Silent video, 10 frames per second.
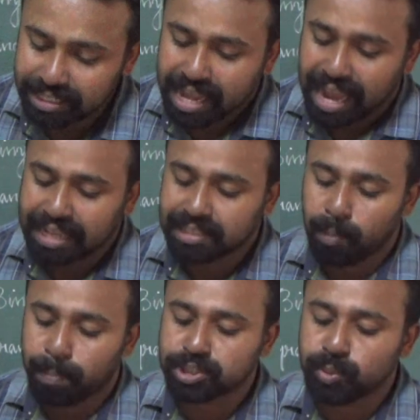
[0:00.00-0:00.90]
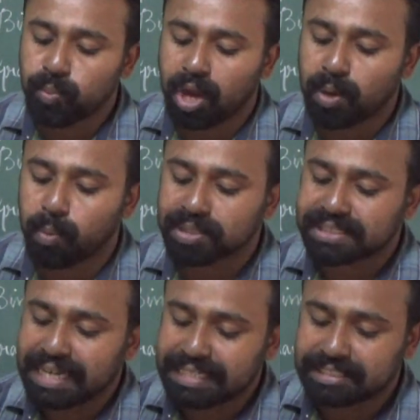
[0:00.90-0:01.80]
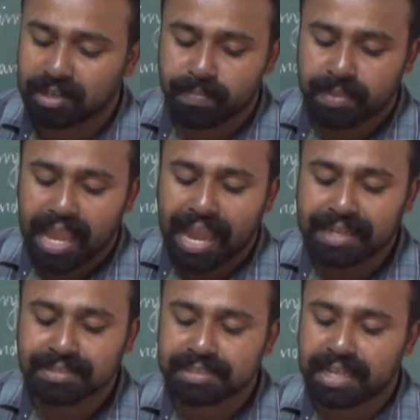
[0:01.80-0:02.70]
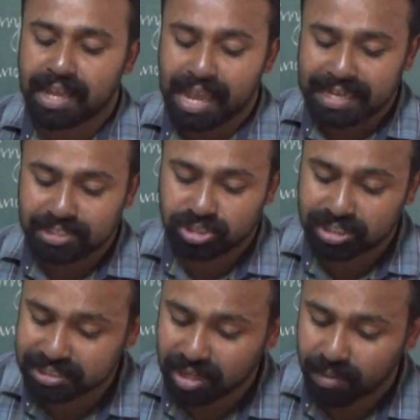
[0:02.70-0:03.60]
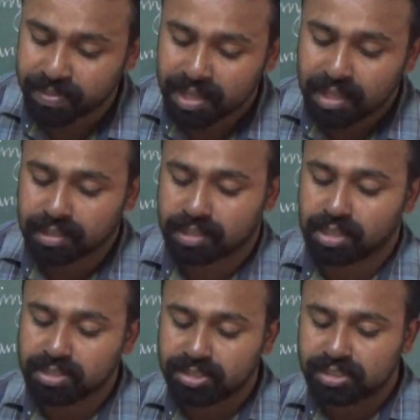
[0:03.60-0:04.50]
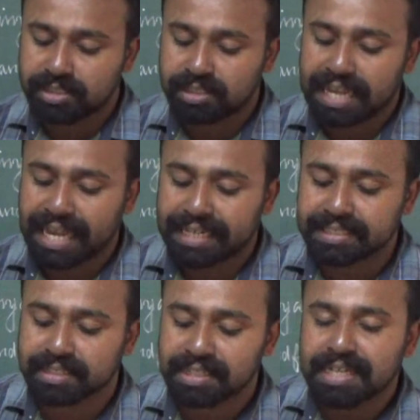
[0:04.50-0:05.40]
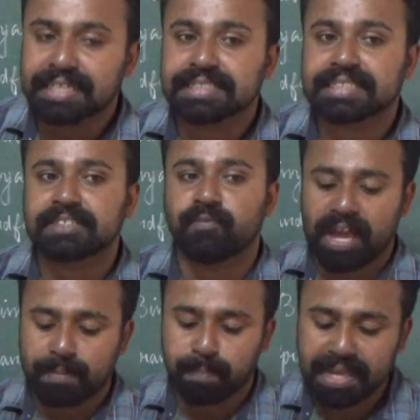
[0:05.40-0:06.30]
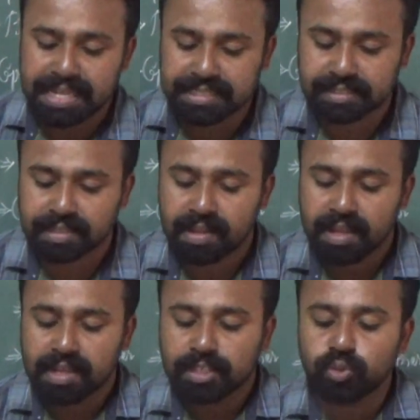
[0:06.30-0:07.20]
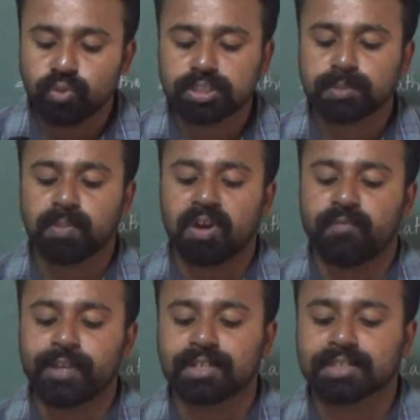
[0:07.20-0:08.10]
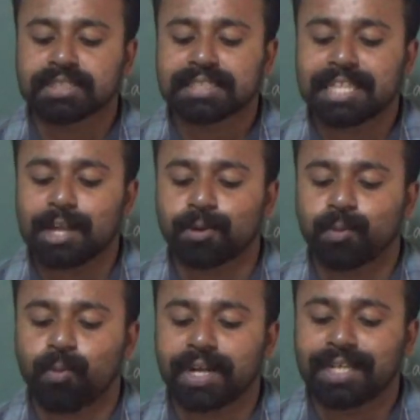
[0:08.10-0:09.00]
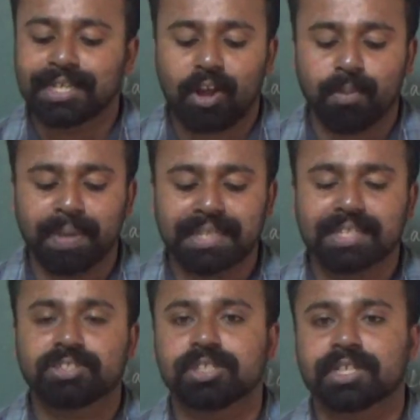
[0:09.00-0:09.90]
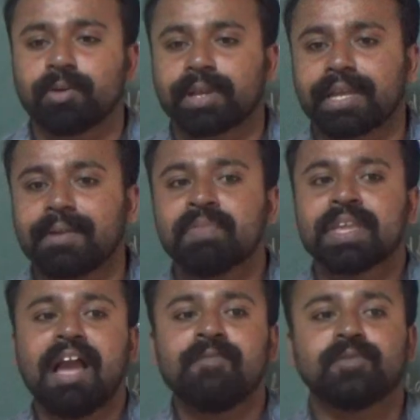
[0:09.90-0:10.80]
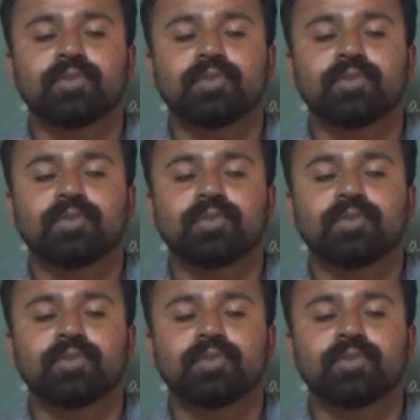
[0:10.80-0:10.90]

and opposite wall was lit up and she saw crouching in the discussed fireplace two small figures. They could only have been the children. Okay, after